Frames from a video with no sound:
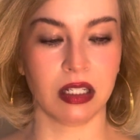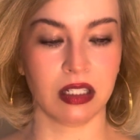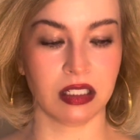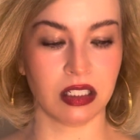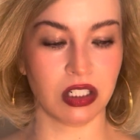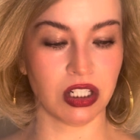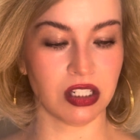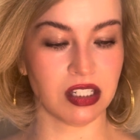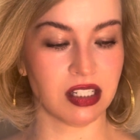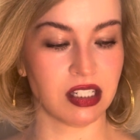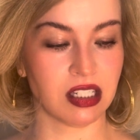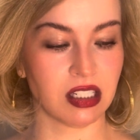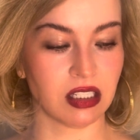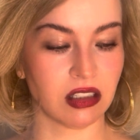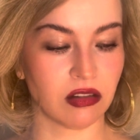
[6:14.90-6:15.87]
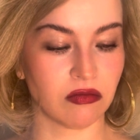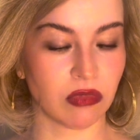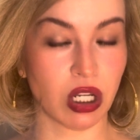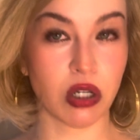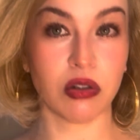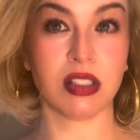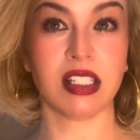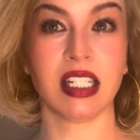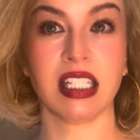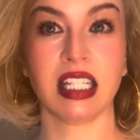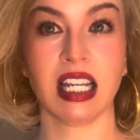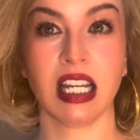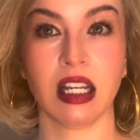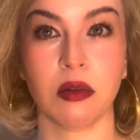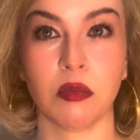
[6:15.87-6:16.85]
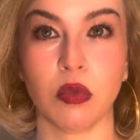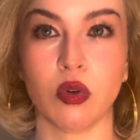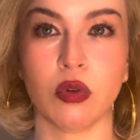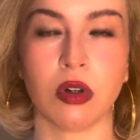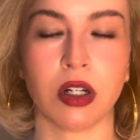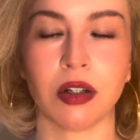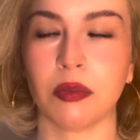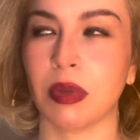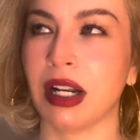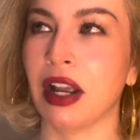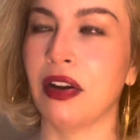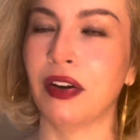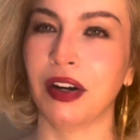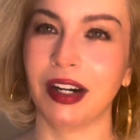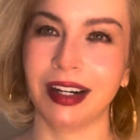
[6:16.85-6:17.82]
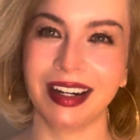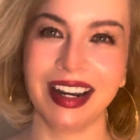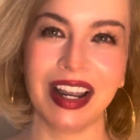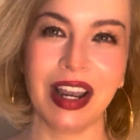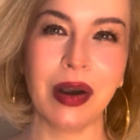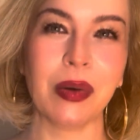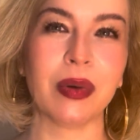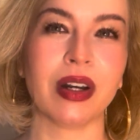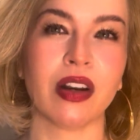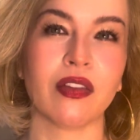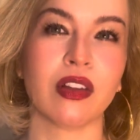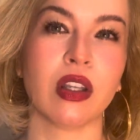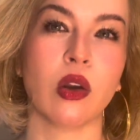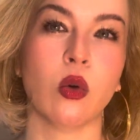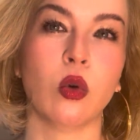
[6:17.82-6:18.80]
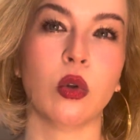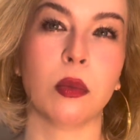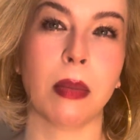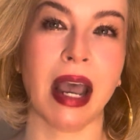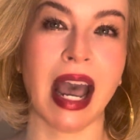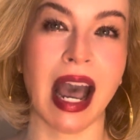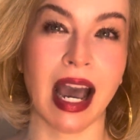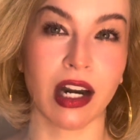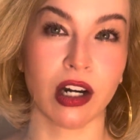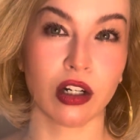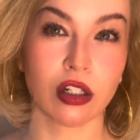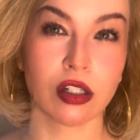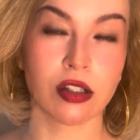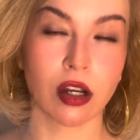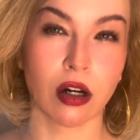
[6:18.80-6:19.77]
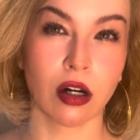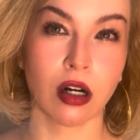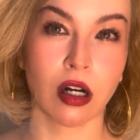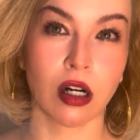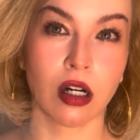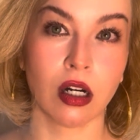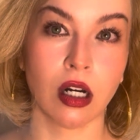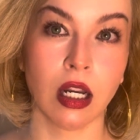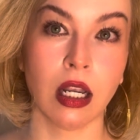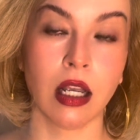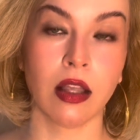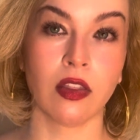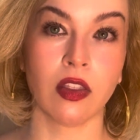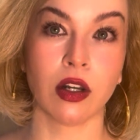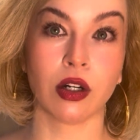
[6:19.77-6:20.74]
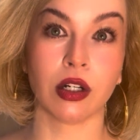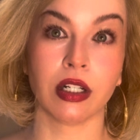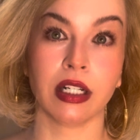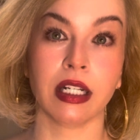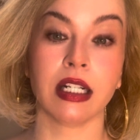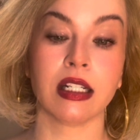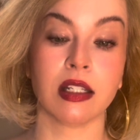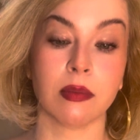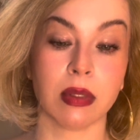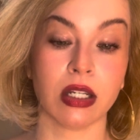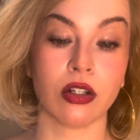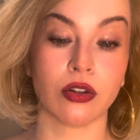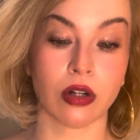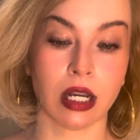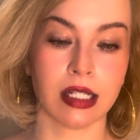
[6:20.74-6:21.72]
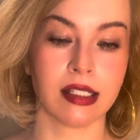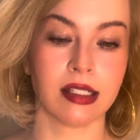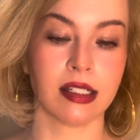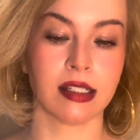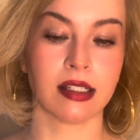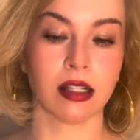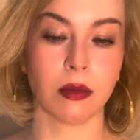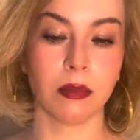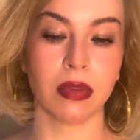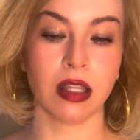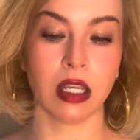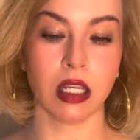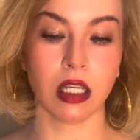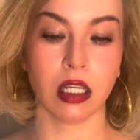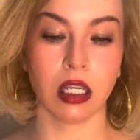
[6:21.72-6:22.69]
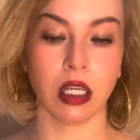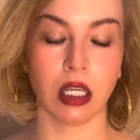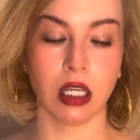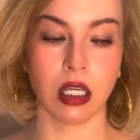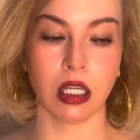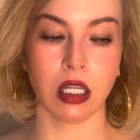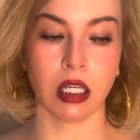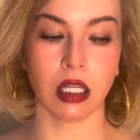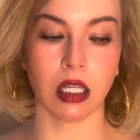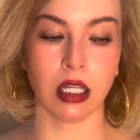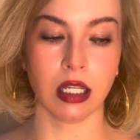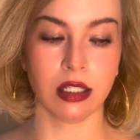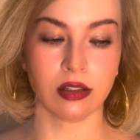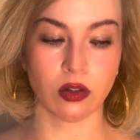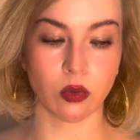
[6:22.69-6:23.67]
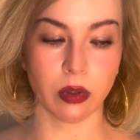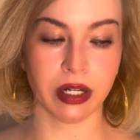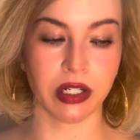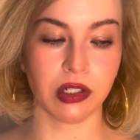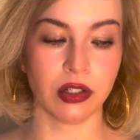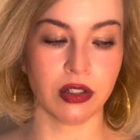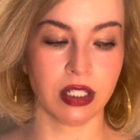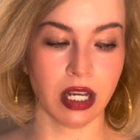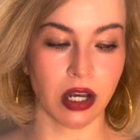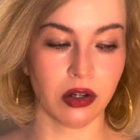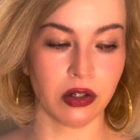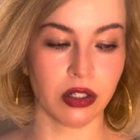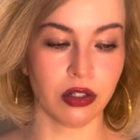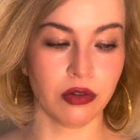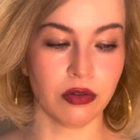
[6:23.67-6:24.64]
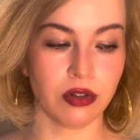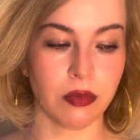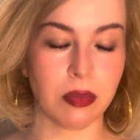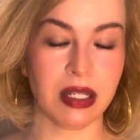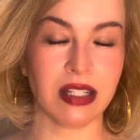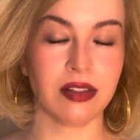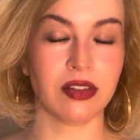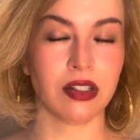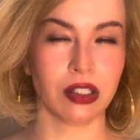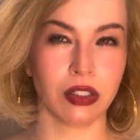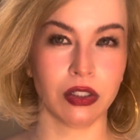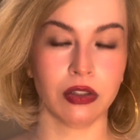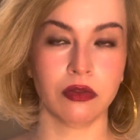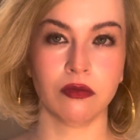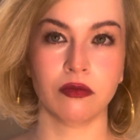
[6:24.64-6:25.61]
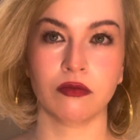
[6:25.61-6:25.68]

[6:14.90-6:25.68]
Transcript: Just ghosting them or whatever the old patterns are that are needing to be addressed. Something is going to tell you to be still.